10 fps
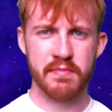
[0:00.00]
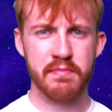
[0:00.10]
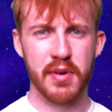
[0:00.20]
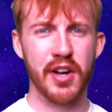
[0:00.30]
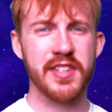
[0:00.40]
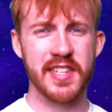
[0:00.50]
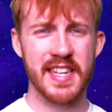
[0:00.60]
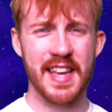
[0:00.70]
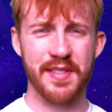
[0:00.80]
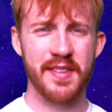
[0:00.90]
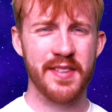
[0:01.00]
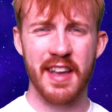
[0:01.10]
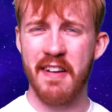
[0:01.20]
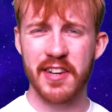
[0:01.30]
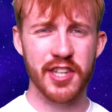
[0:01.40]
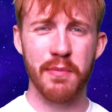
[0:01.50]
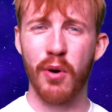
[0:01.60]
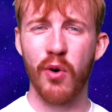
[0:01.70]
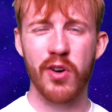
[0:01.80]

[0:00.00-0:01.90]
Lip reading: But underneath, they're actually poor